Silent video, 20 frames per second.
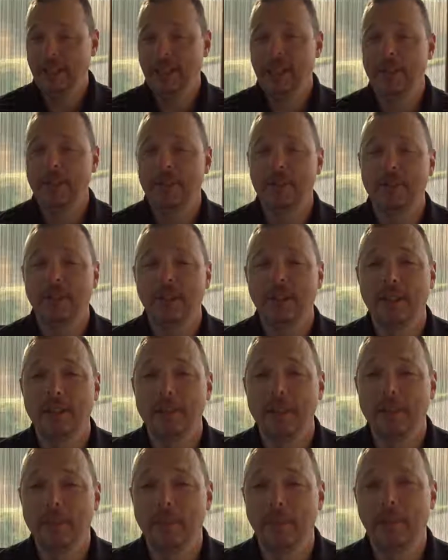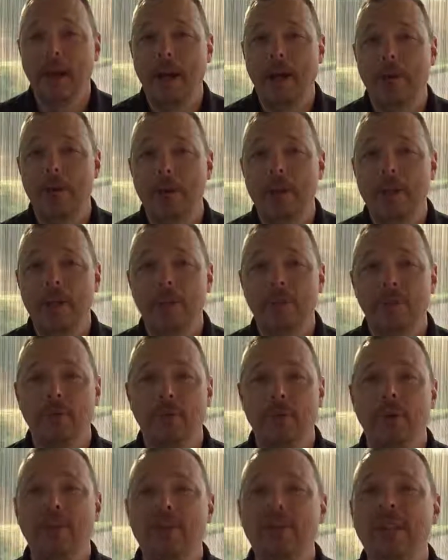Here's a, another power tip
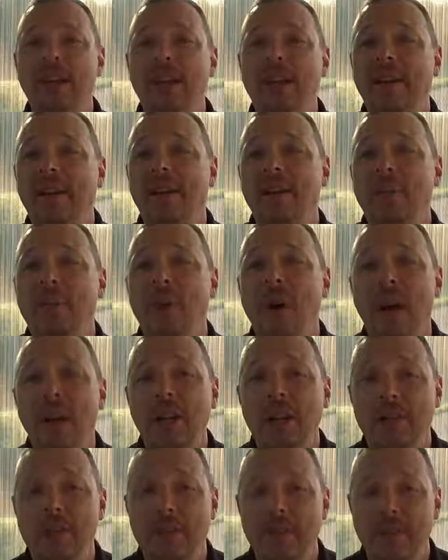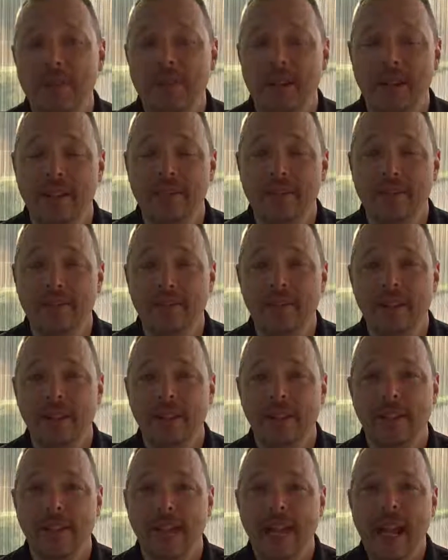for you. Tell them why you're doing it.
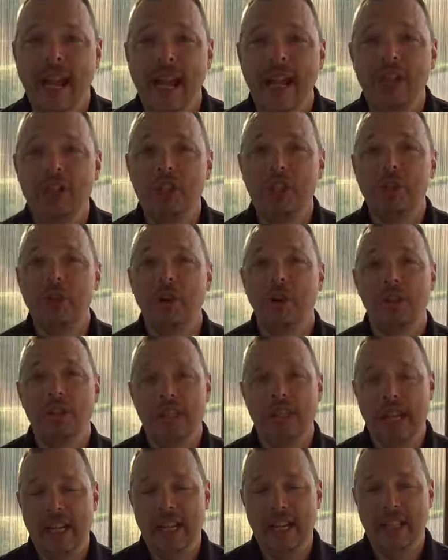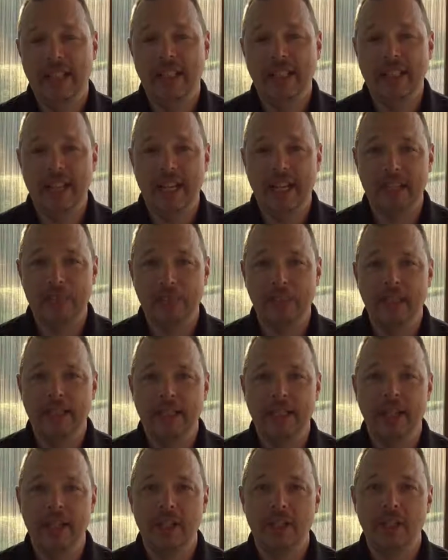As you are setting these
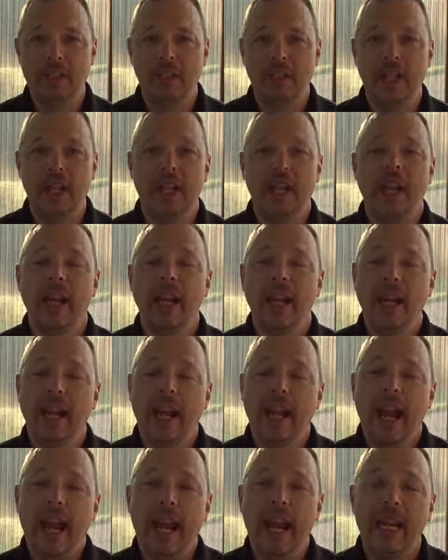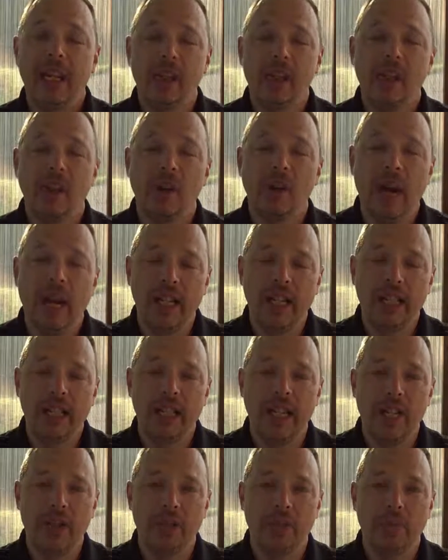expectations, say, hey, you know, I
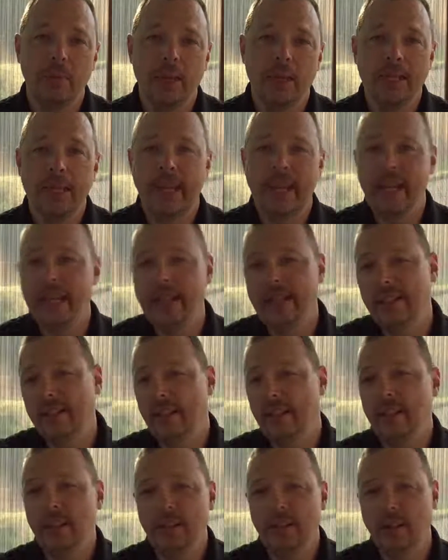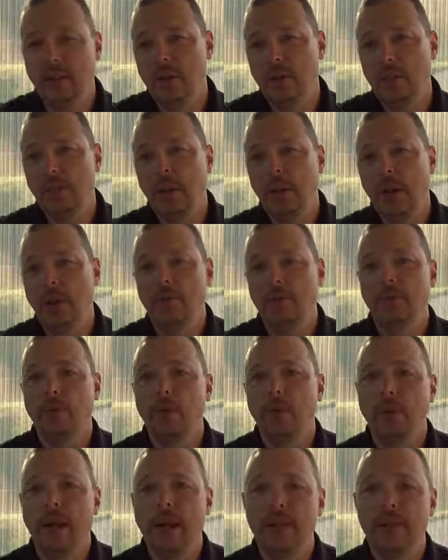schedule my day in the, you know, the block
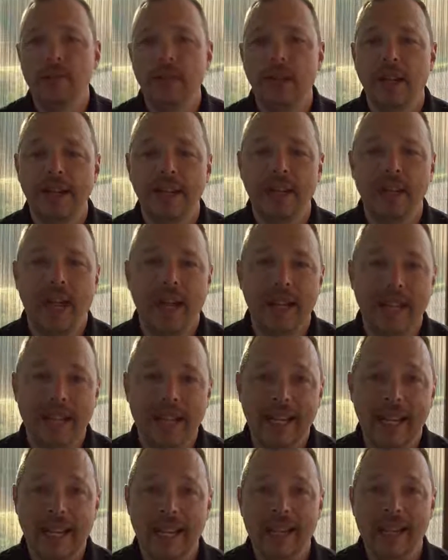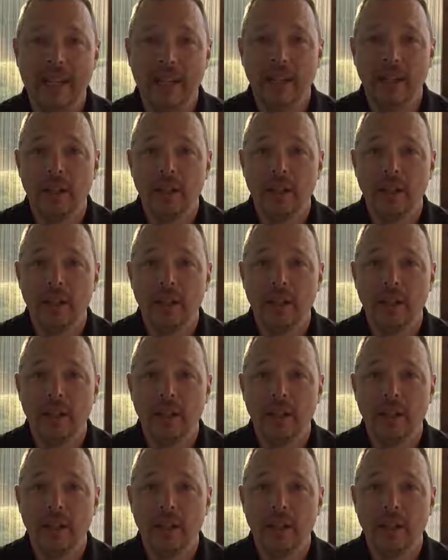format so I, I can get,